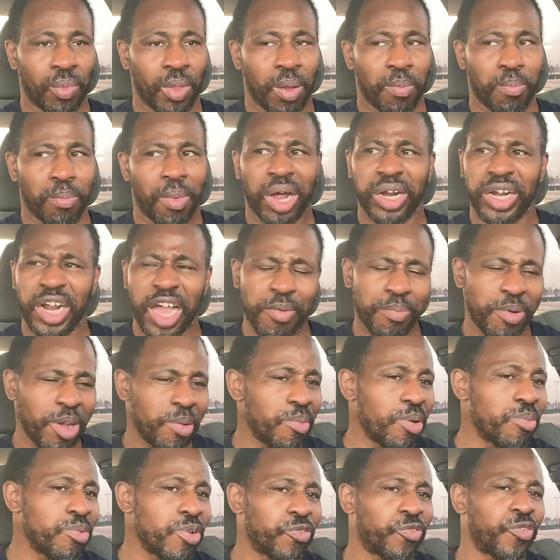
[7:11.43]
My life been
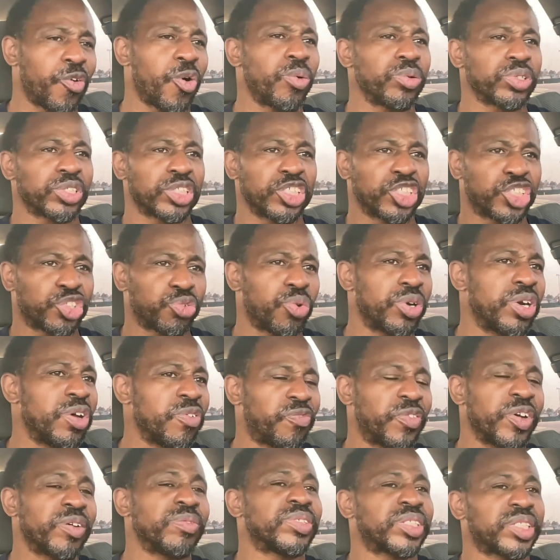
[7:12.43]
moving forward since
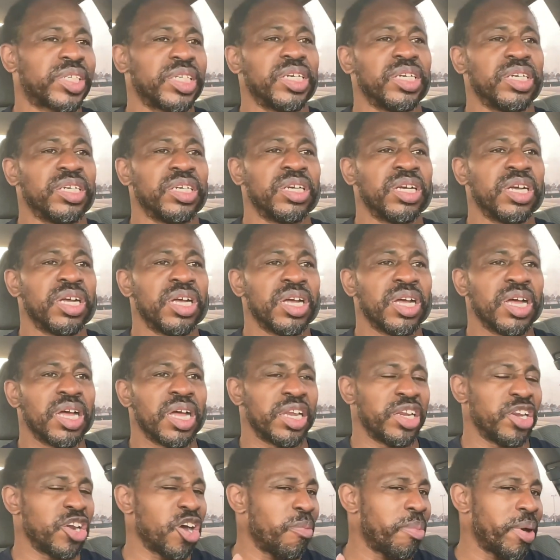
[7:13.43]
2015.
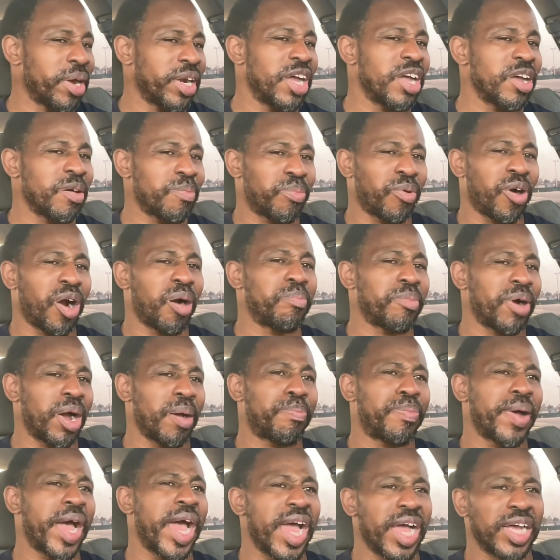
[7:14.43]
Nobody had brought my
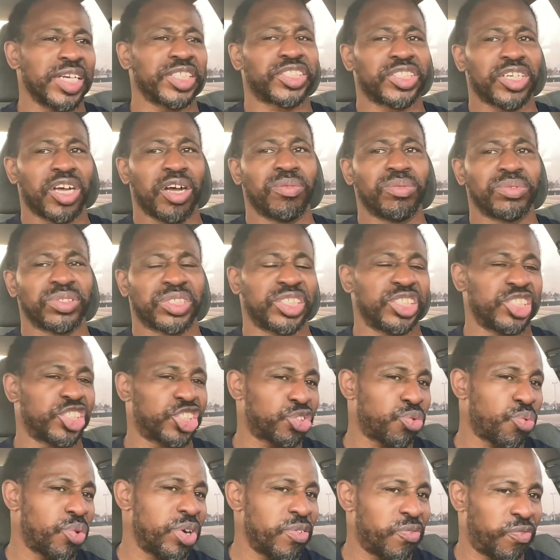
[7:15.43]
past up since
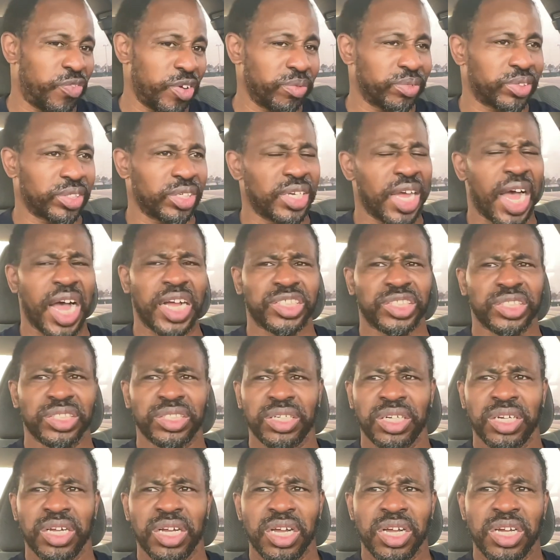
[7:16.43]
2015. Actually,
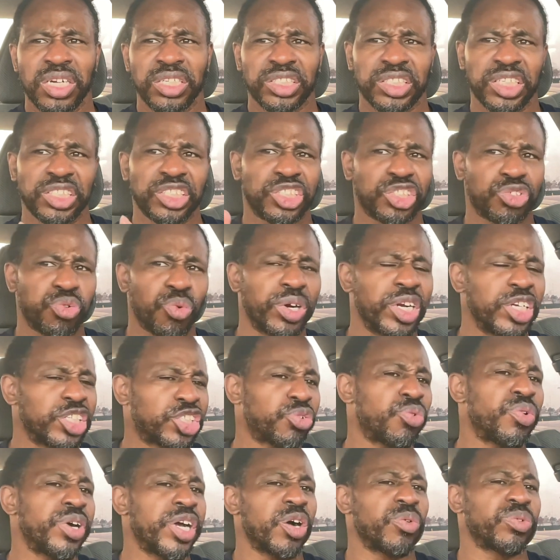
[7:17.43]
since
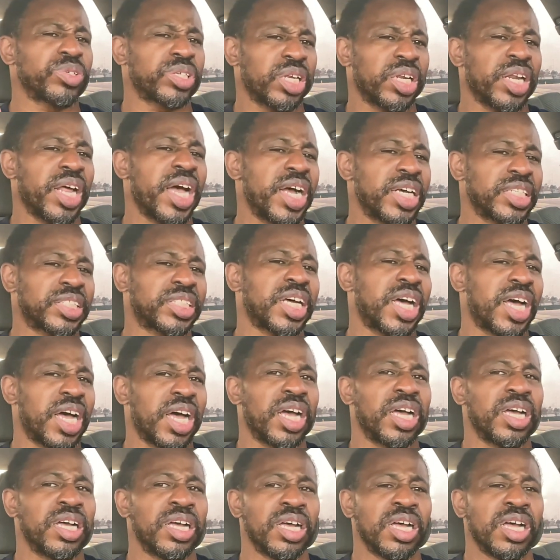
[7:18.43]
2012 was the last
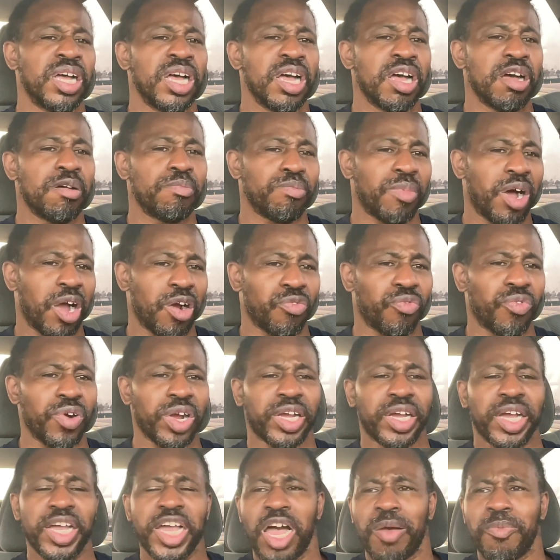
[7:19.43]
time my
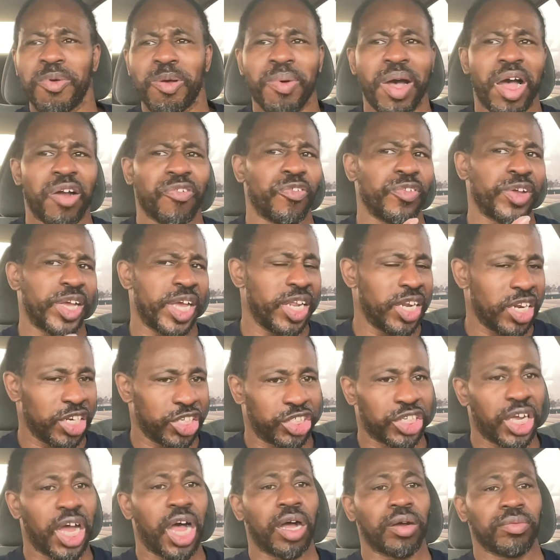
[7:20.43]
record had me back from getting a
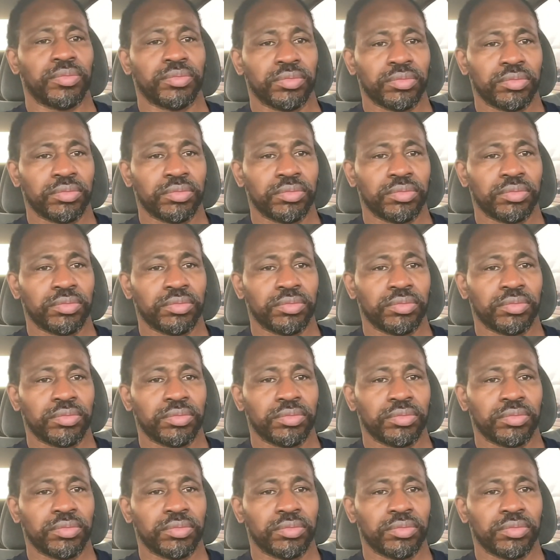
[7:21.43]
job.